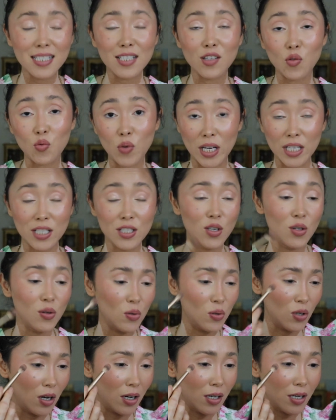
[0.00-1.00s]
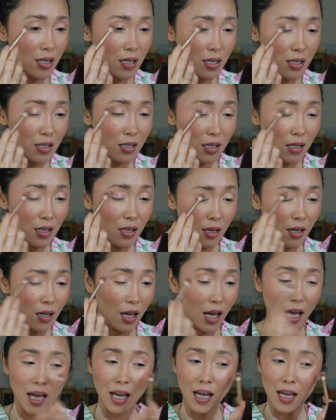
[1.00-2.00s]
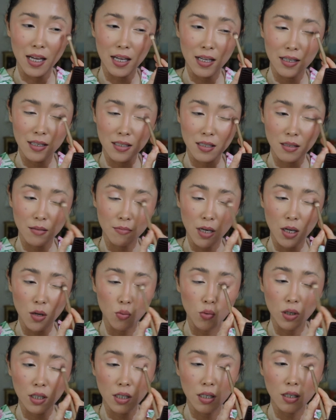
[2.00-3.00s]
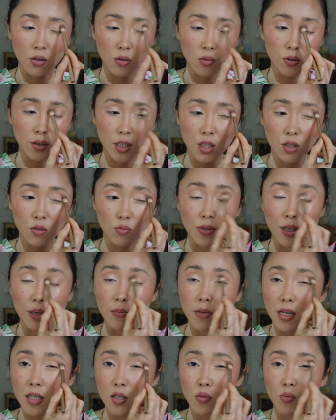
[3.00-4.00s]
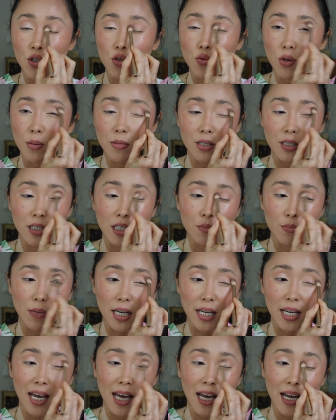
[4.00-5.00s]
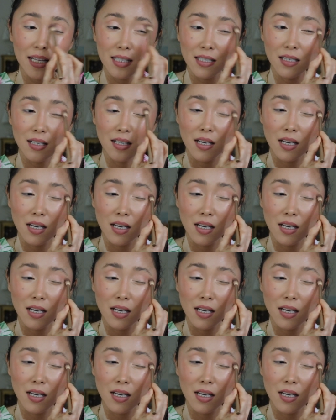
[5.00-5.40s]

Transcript: rescue doggies, and my one and only Remus, which Remus is my cat.